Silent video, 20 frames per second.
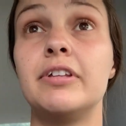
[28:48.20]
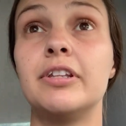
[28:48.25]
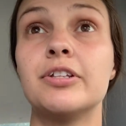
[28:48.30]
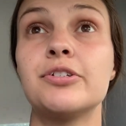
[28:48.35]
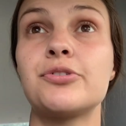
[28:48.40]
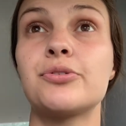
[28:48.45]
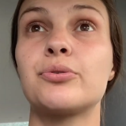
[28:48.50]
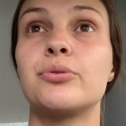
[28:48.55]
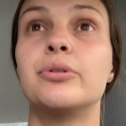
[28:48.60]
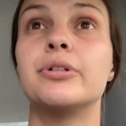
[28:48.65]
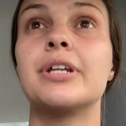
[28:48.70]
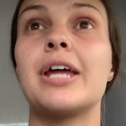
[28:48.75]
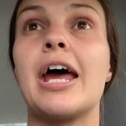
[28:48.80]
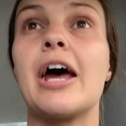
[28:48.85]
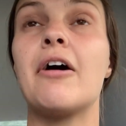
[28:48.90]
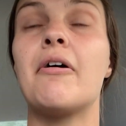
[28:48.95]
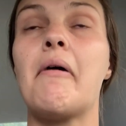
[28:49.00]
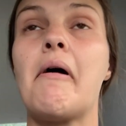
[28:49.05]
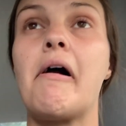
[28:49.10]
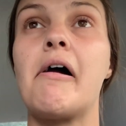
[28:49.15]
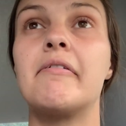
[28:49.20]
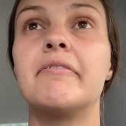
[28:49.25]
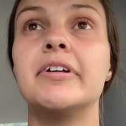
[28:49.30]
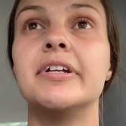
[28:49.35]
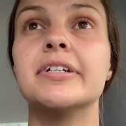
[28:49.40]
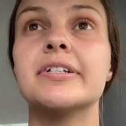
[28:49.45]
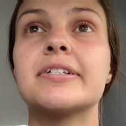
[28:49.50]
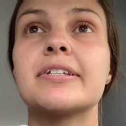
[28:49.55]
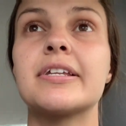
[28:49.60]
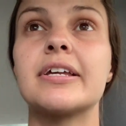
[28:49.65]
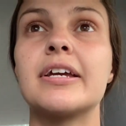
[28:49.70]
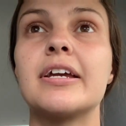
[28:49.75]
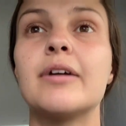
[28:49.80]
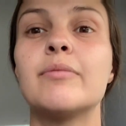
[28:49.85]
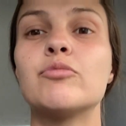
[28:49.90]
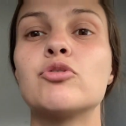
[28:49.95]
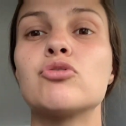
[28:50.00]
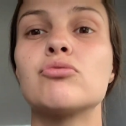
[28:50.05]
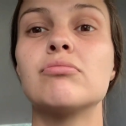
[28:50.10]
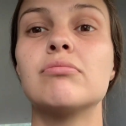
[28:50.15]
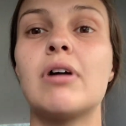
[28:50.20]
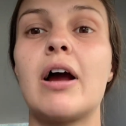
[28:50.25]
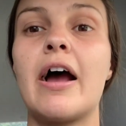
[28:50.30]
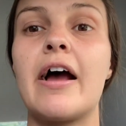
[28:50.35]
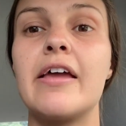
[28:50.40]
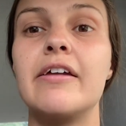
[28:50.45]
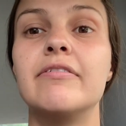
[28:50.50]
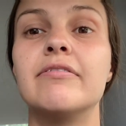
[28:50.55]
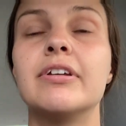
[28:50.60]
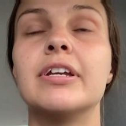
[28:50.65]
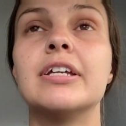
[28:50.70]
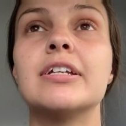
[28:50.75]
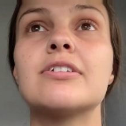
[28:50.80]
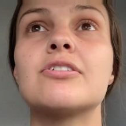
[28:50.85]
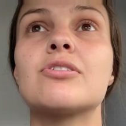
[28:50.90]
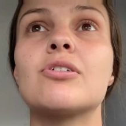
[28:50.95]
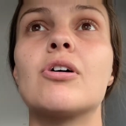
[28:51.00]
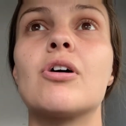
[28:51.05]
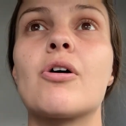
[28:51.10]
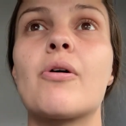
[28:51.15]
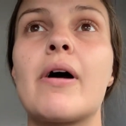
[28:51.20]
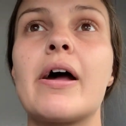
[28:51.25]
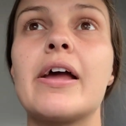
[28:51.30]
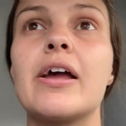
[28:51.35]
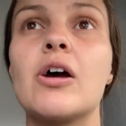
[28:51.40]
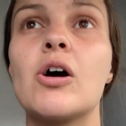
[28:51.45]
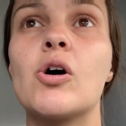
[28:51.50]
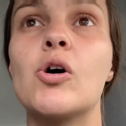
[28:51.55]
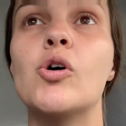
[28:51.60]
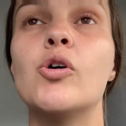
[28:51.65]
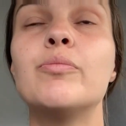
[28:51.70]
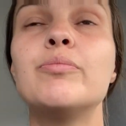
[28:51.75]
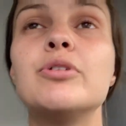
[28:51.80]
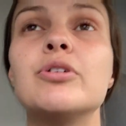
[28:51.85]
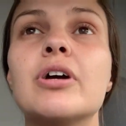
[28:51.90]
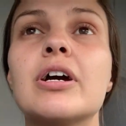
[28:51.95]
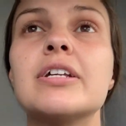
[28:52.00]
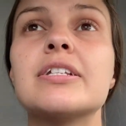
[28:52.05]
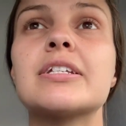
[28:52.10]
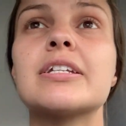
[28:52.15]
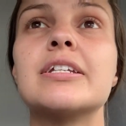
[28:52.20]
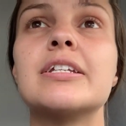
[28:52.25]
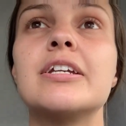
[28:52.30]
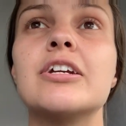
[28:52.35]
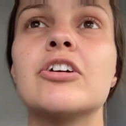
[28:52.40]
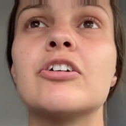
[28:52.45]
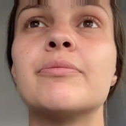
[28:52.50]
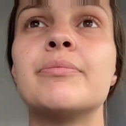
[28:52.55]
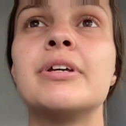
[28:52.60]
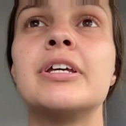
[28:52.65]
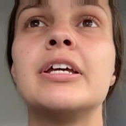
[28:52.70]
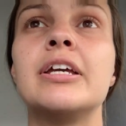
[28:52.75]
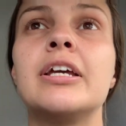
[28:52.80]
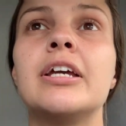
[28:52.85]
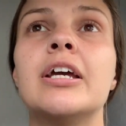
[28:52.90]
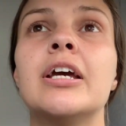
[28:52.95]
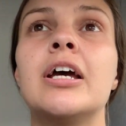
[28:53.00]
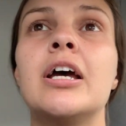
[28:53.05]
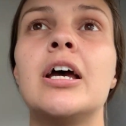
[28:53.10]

the school now. Obviously I'm driving, so I hope you guys can hear me.